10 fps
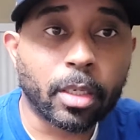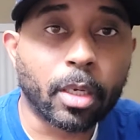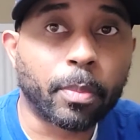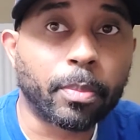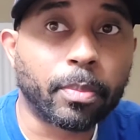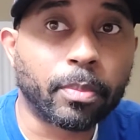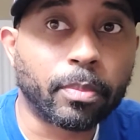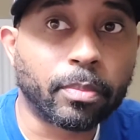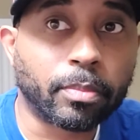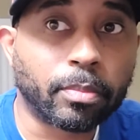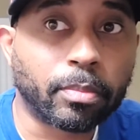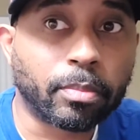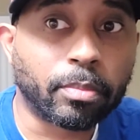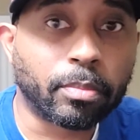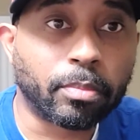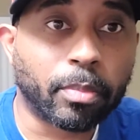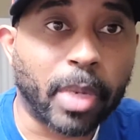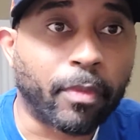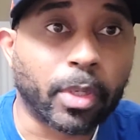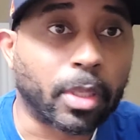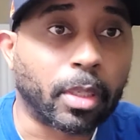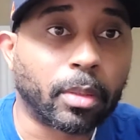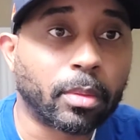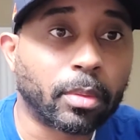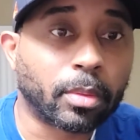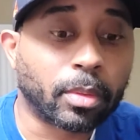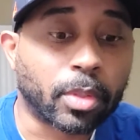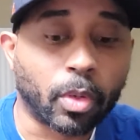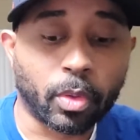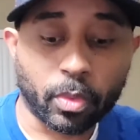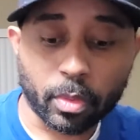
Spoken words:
up everything. So